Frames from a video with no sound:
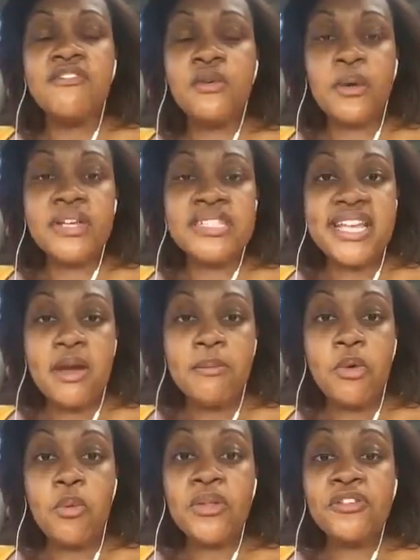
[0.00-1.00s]
For
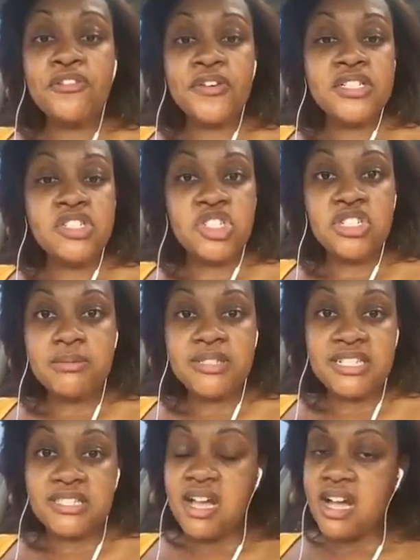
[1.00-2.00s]
example, with
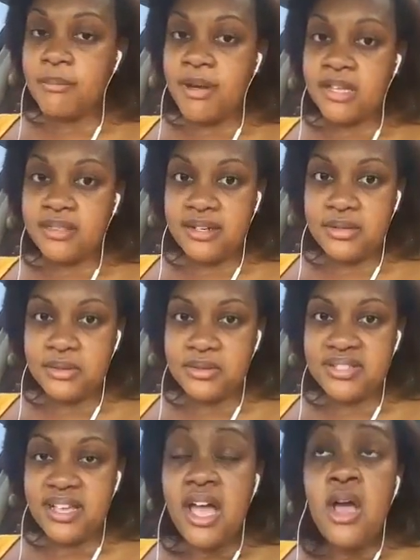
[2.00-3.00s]
friendships, let's talk about
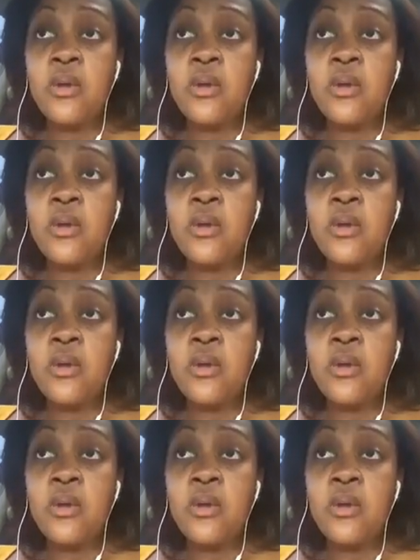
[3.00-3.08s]
those.